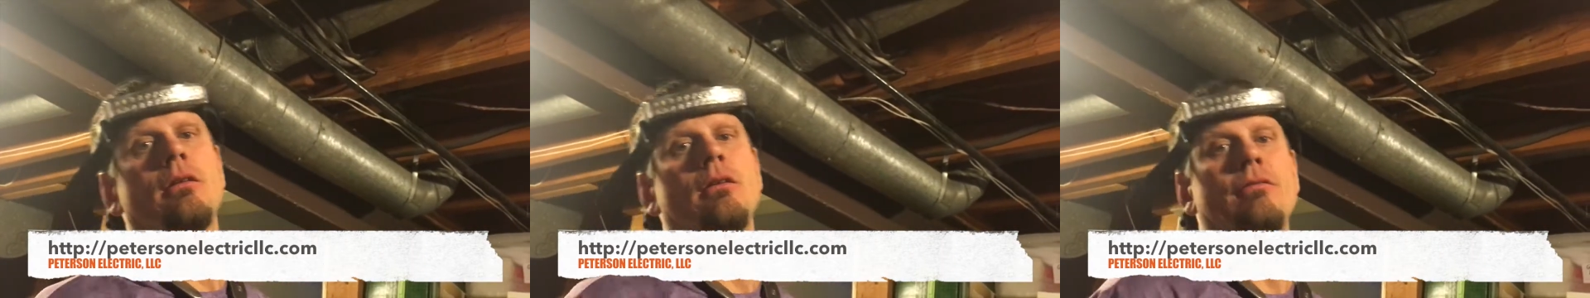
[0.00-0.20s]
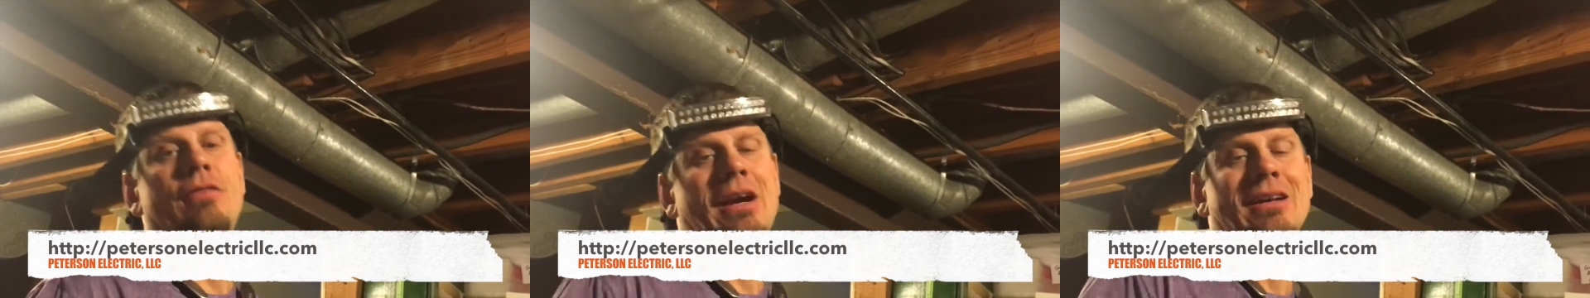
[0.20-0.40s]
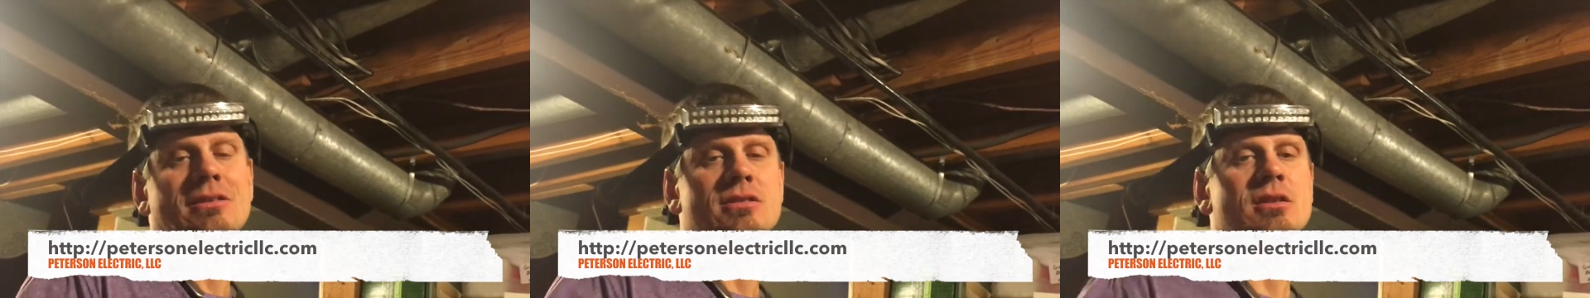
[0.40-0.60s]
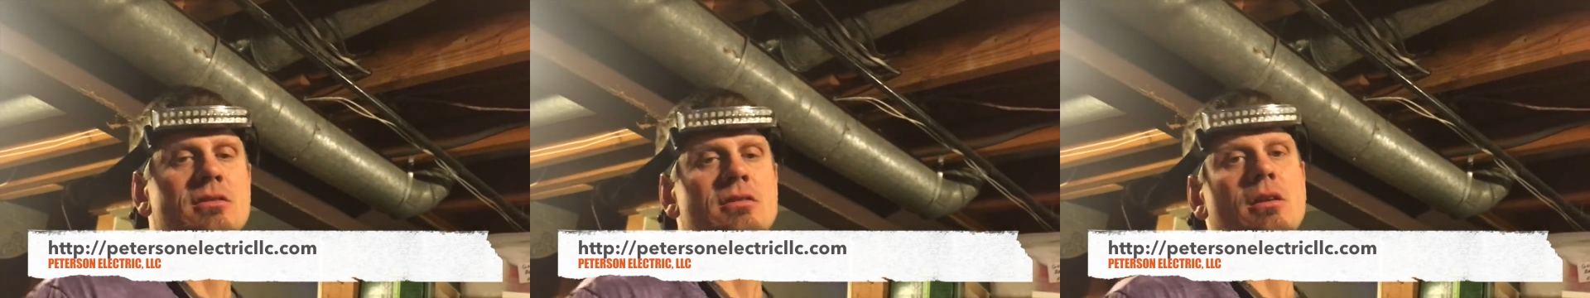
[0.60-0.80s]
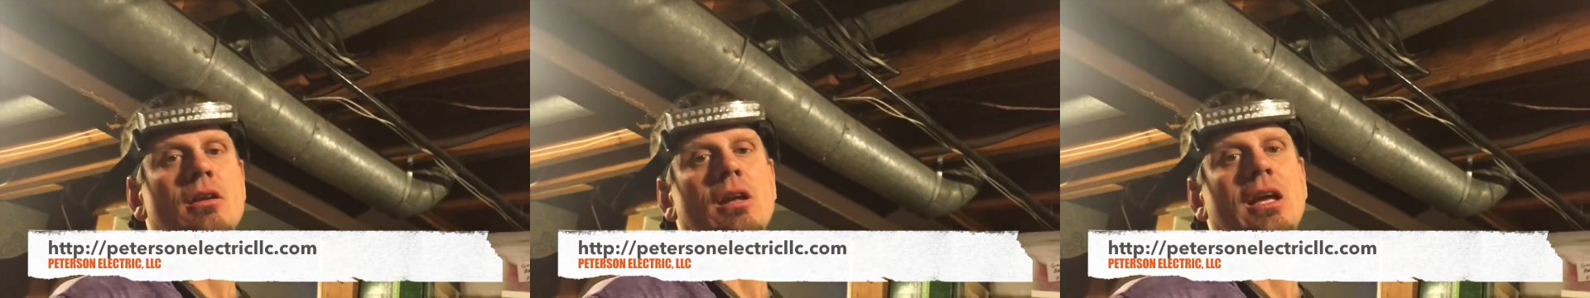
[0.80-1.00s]
In fact, it's
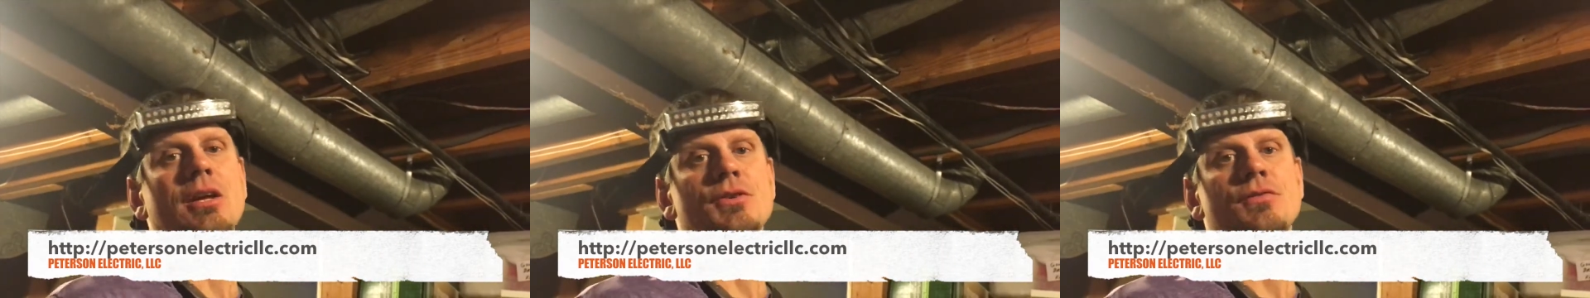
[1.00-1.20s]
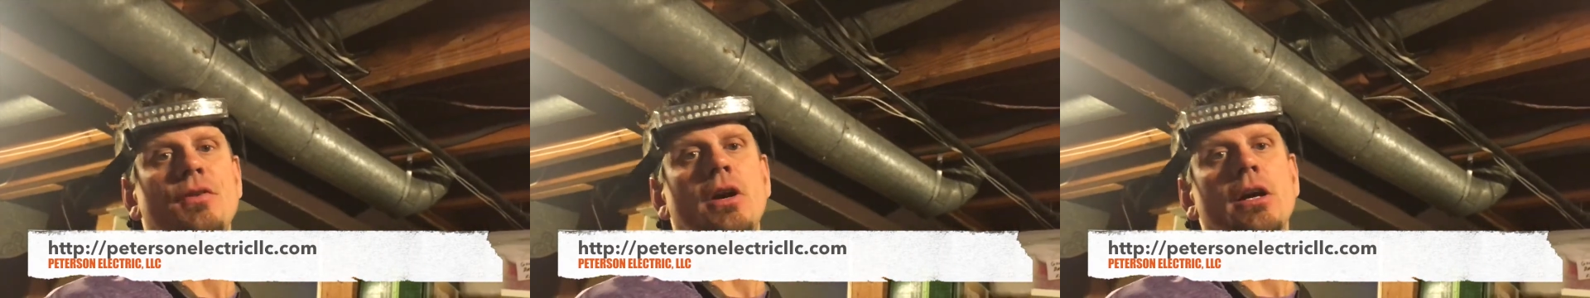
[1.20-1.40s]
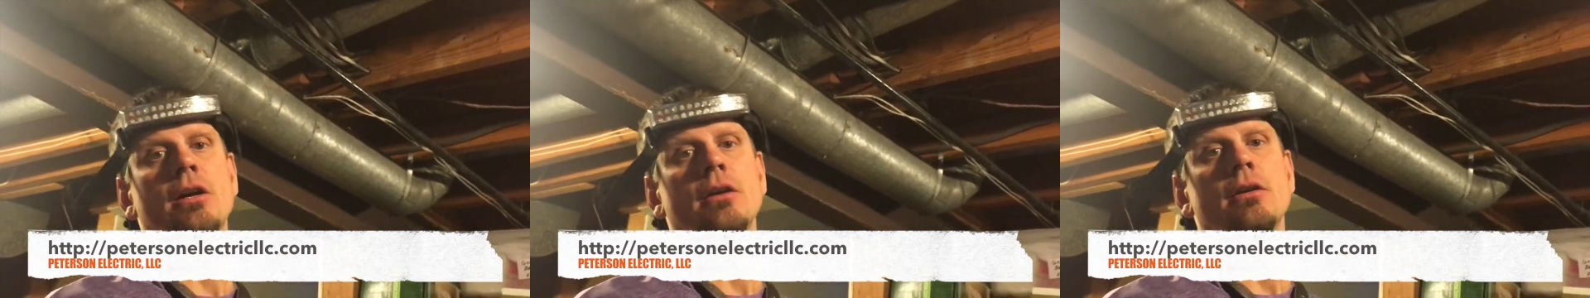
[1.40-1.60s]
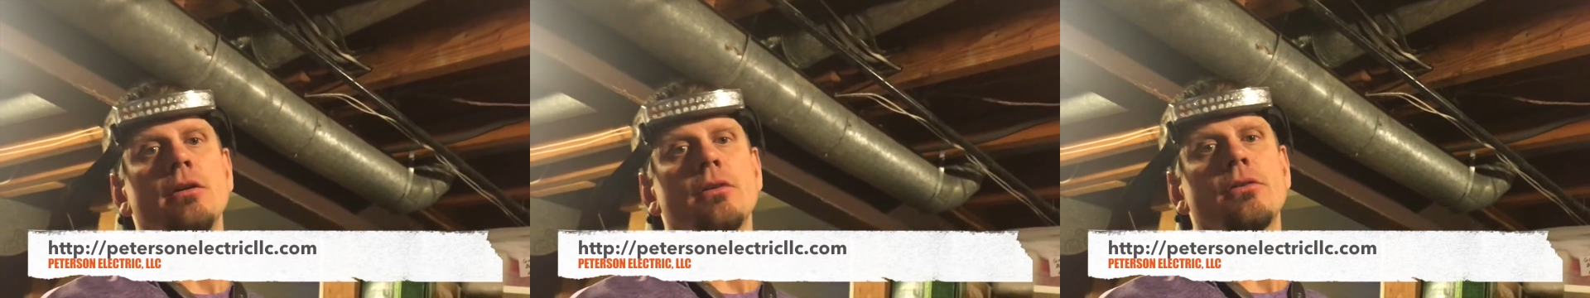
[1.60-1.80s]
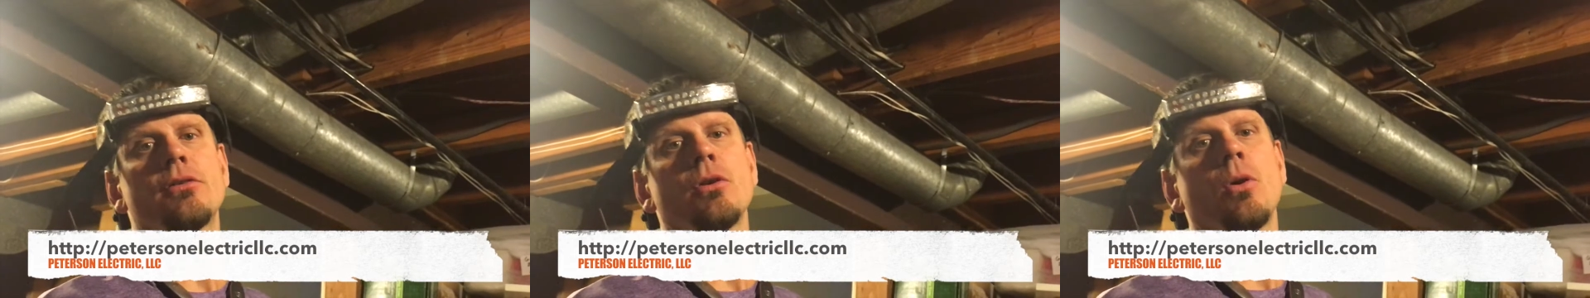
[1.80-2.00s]
just gonna catch fire.
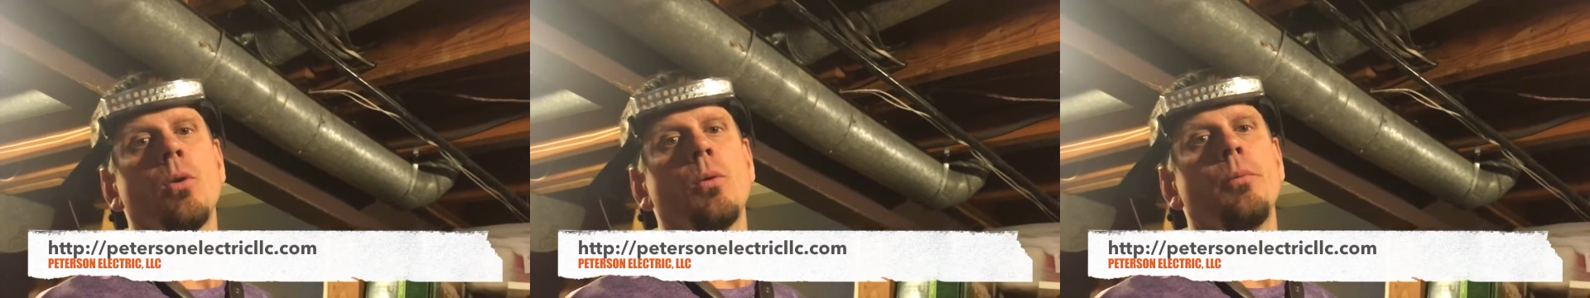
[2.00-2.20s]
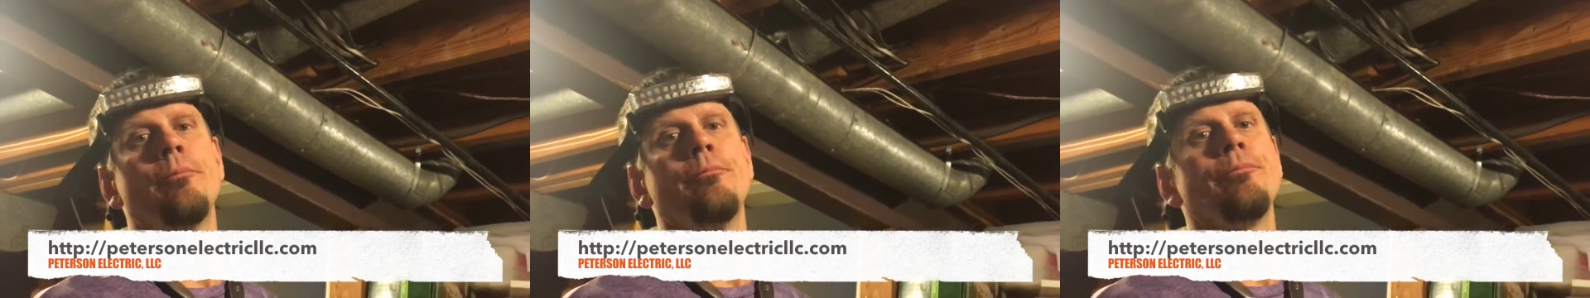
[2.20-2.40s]
So